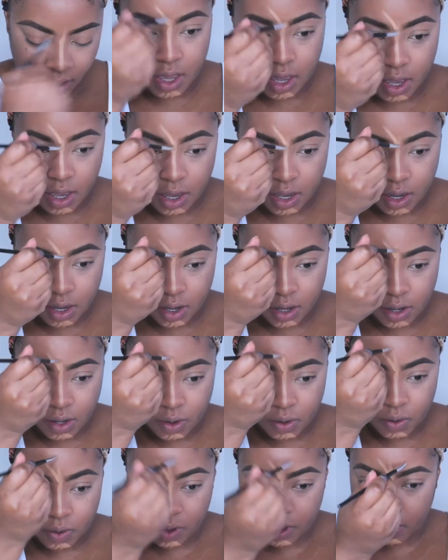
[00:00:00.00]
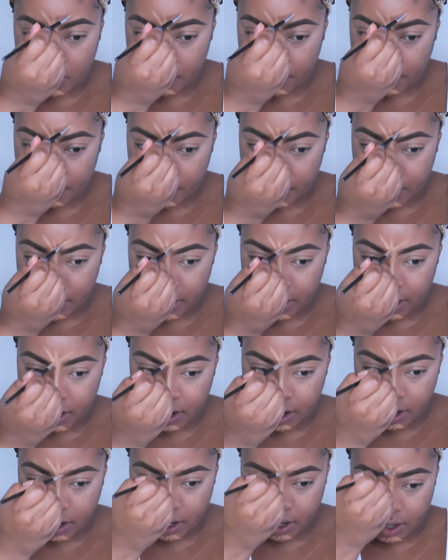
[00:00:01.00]
and on the
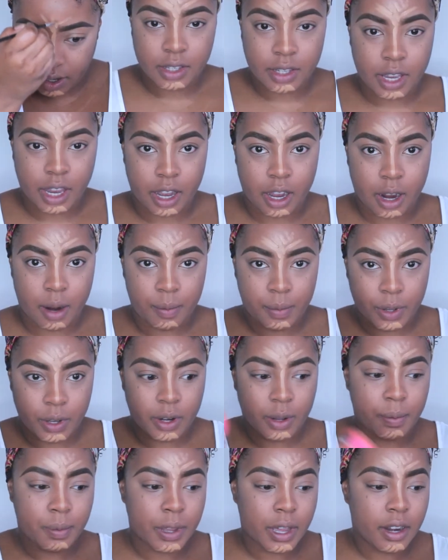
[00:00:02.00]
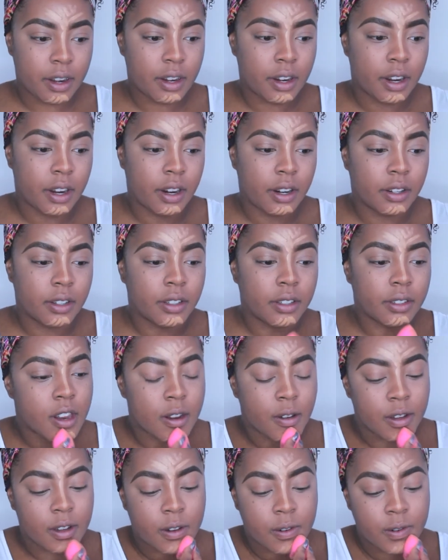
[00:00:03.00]
forehead. Take our beauty blender,
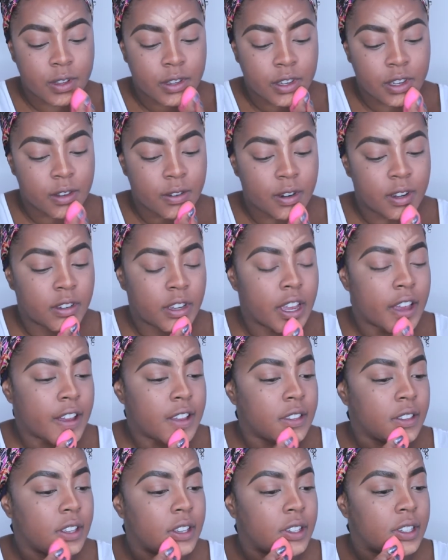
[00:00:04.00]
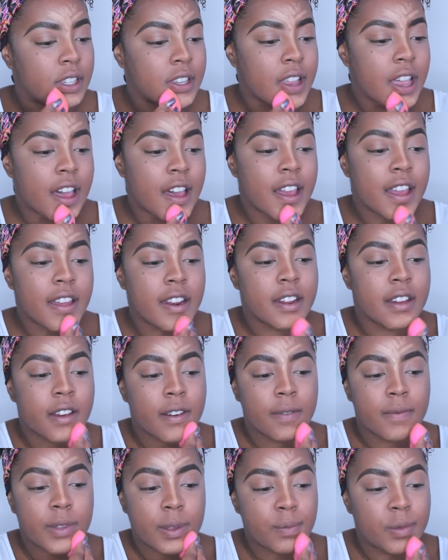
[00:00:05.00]
and I'm going to utilize the side
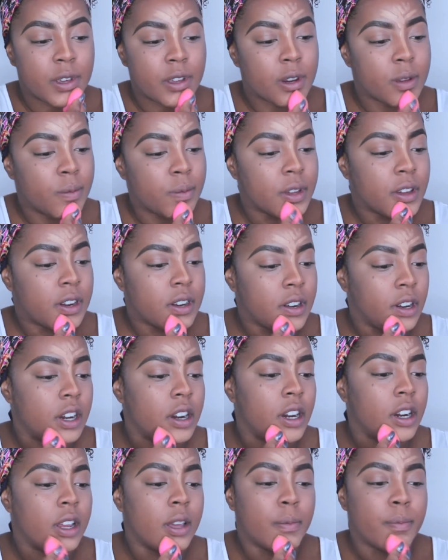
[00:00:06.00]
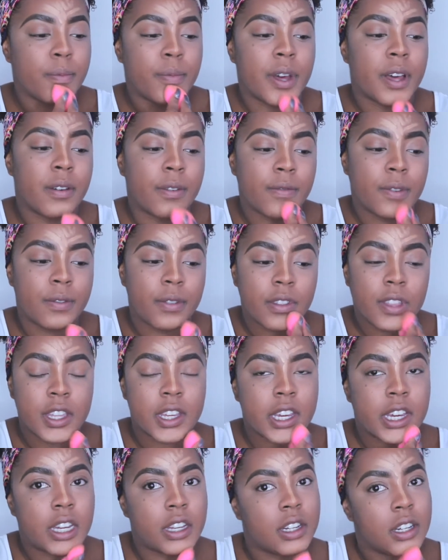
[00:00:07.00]
of the beauty blender and buff
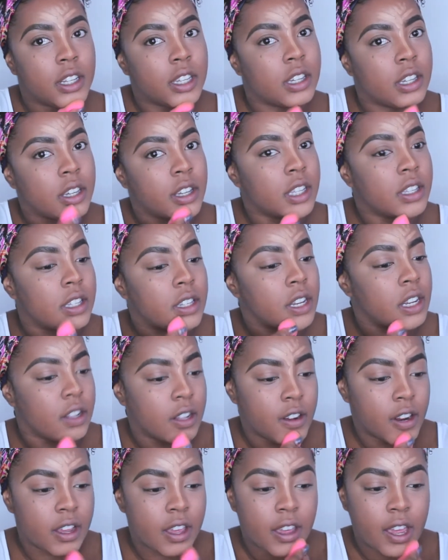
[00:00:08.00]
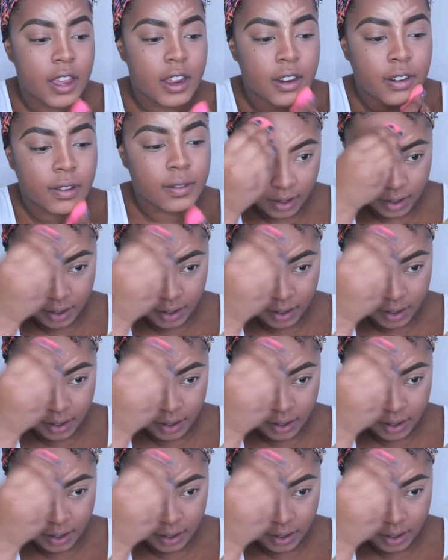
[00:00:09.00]
the concealer in.